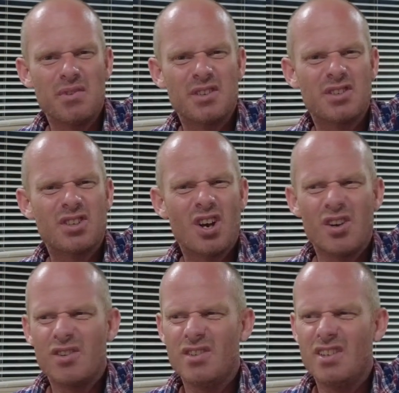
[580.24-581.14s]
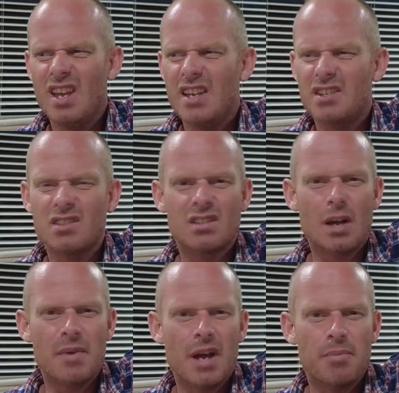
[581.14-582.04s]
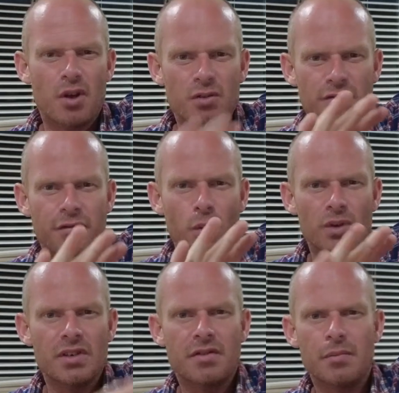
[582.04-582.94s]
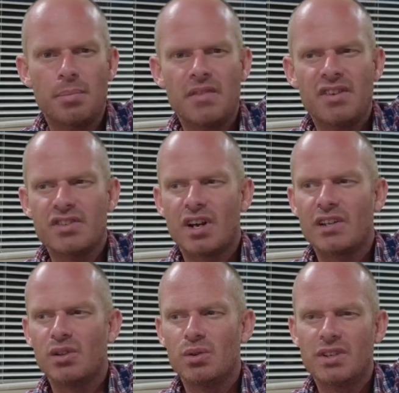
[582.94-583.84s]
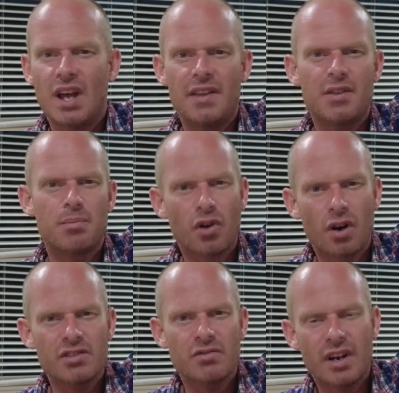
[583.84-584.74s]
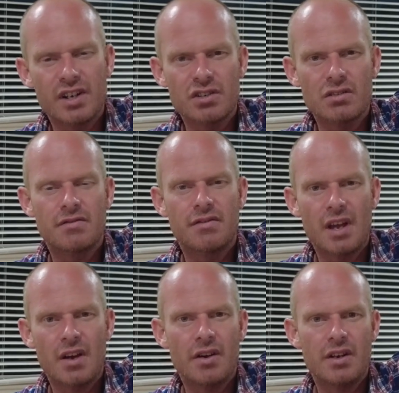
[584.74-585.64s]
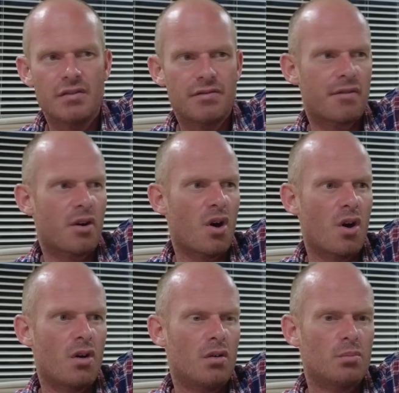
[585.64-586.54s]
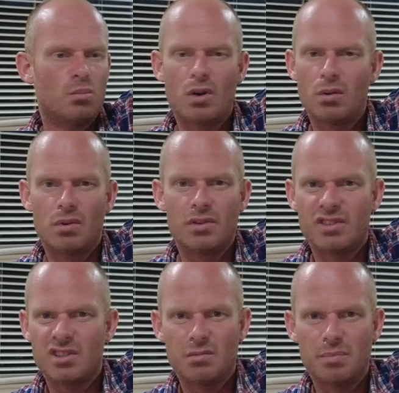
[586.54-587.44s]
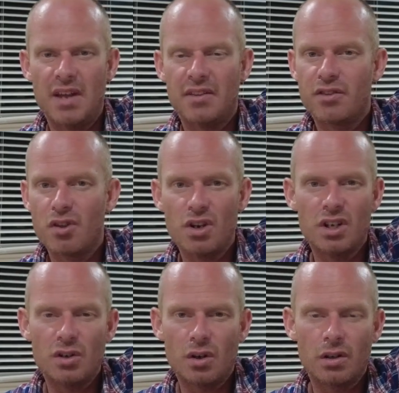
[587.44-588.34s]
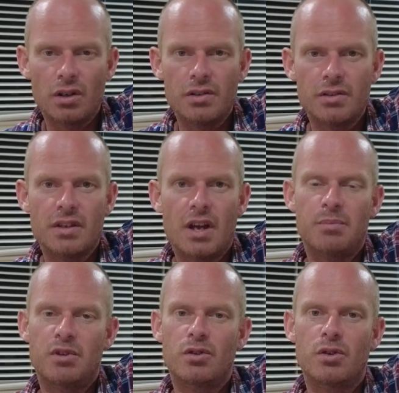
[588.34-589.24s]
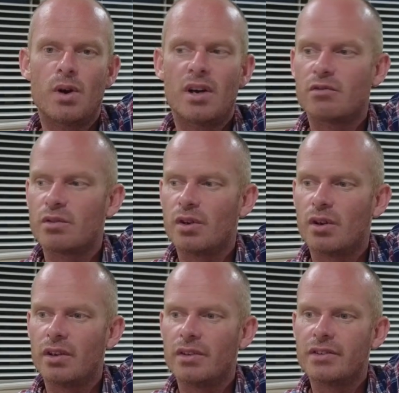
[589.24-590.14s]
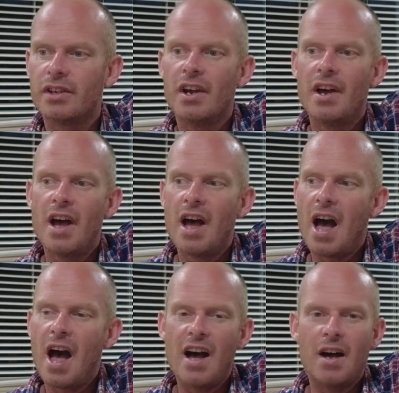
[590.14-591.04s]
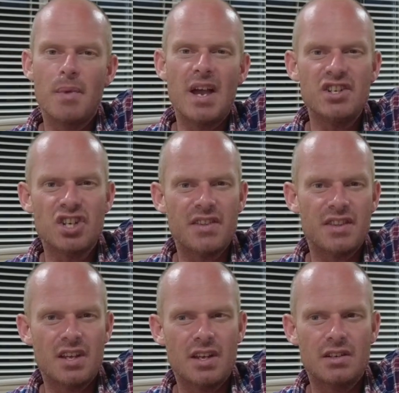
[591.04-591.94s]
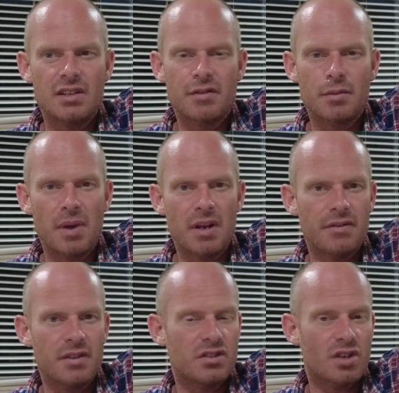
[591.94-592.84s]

Just summing up those 4 different bivvies I looked at, the price ranges varied from, about $30 up to $200. Each had their different benefits.